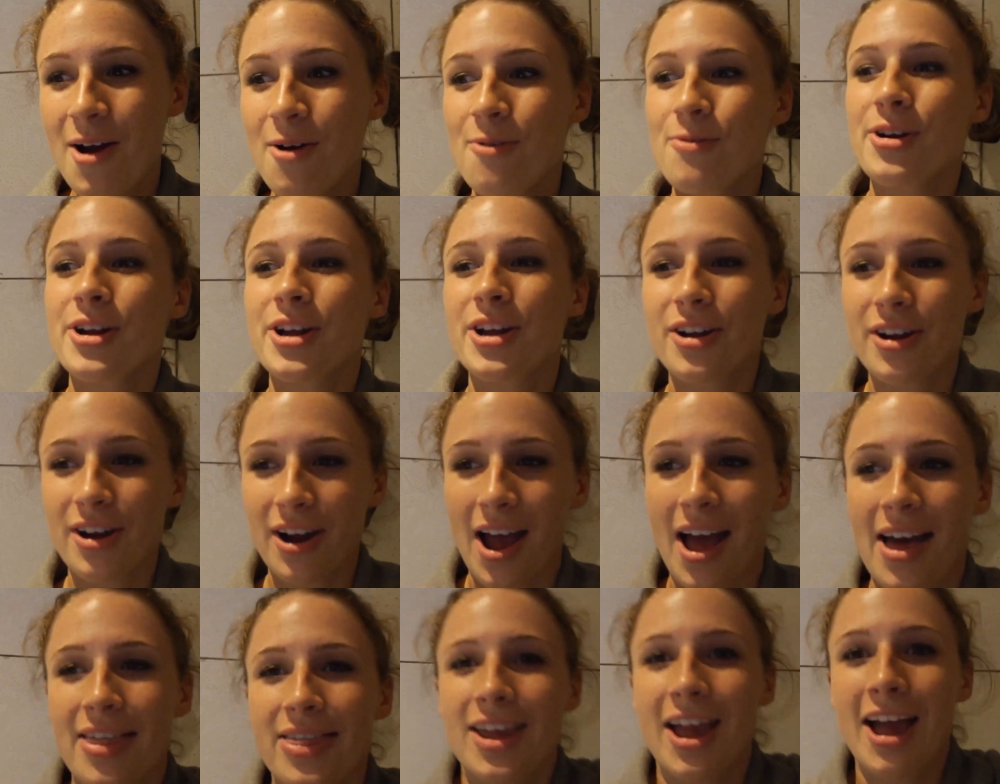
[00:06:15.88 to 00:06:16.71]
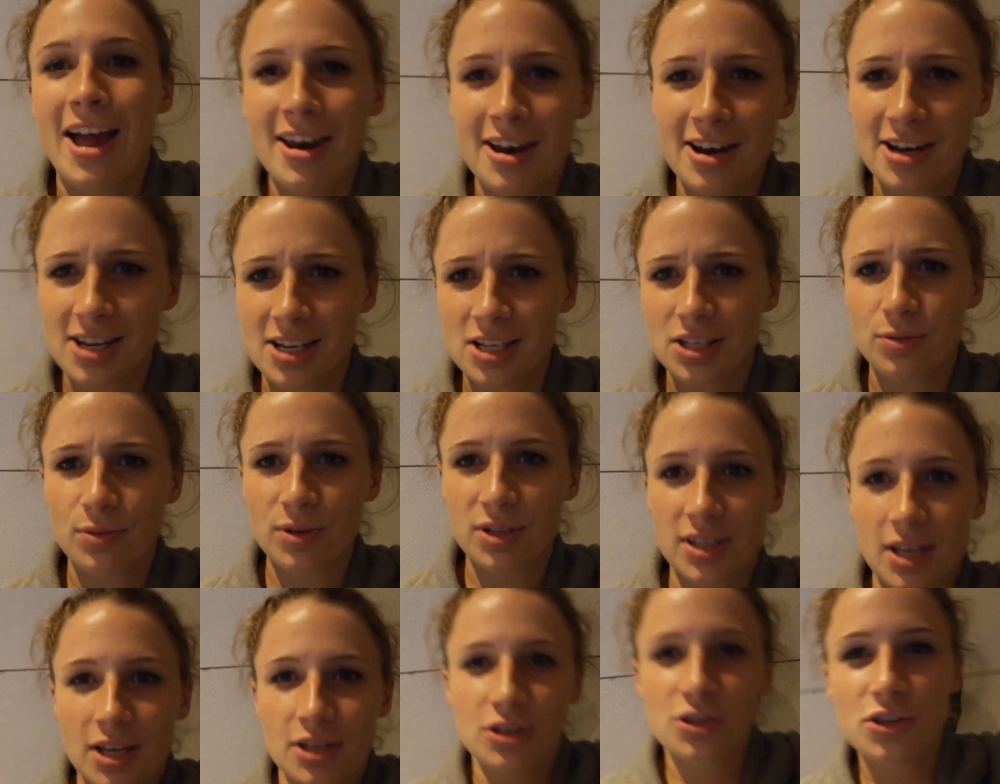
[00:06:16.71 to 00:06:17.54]
We're here at the editing
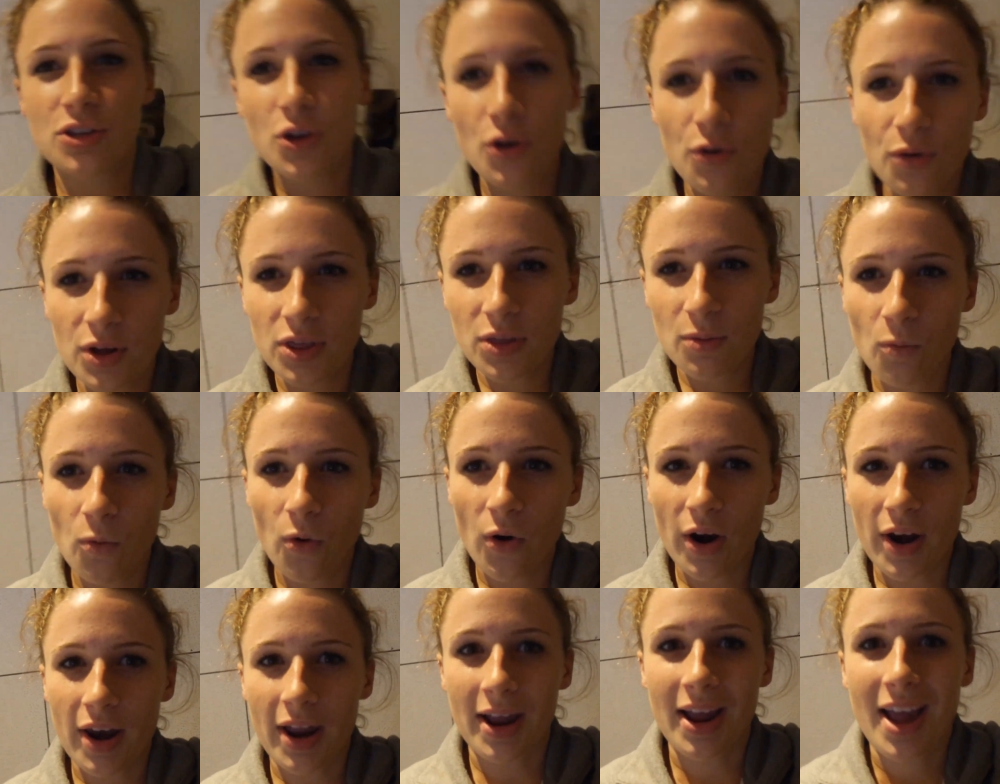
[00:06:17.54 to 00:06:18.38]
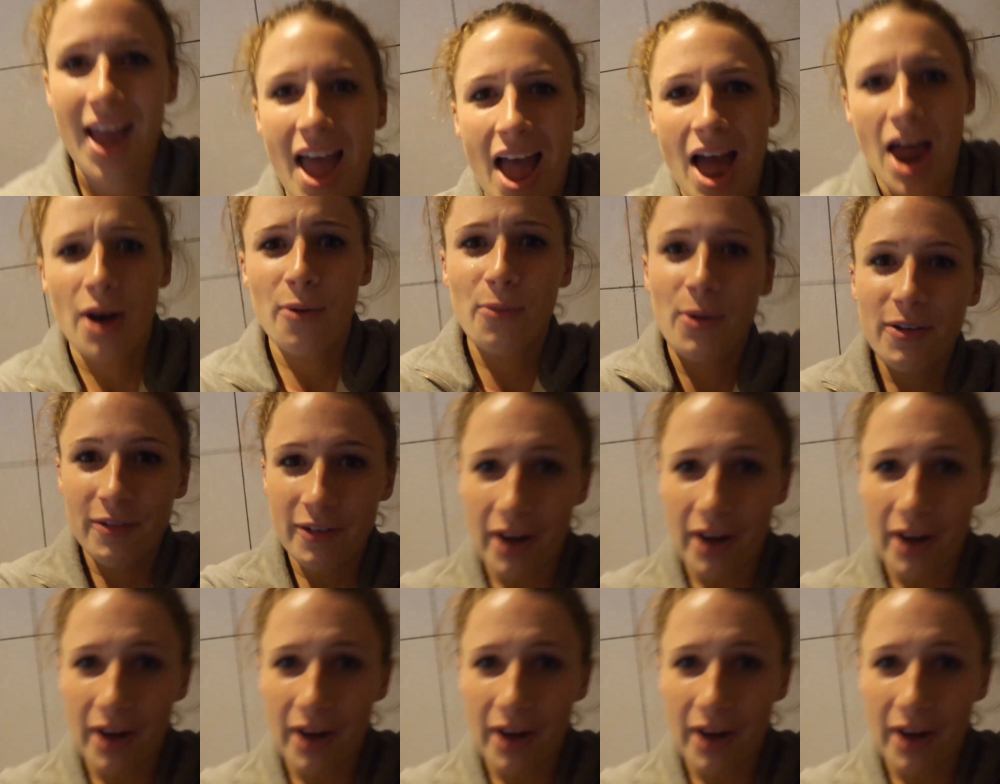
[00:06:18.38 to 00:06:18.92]
suites at 2 in the morning, and we've